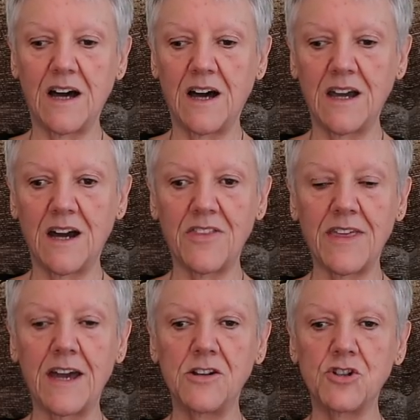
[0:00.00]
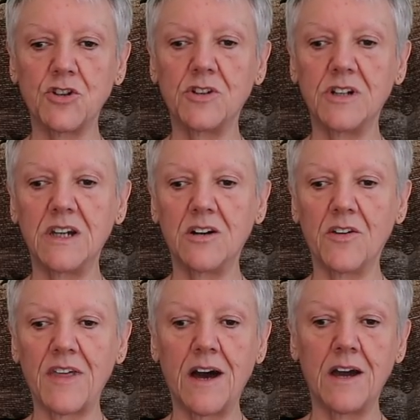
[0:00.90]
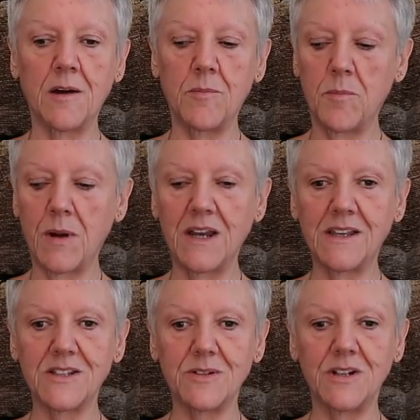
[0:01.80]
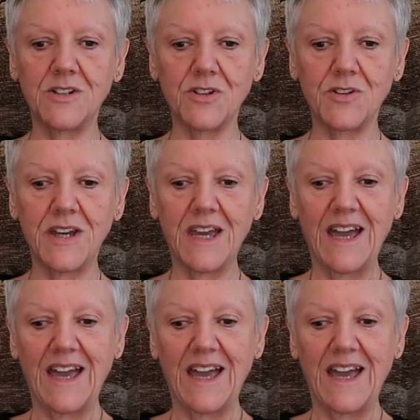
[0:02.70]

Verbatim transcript: I either enjoy or that I am planning to enjoy.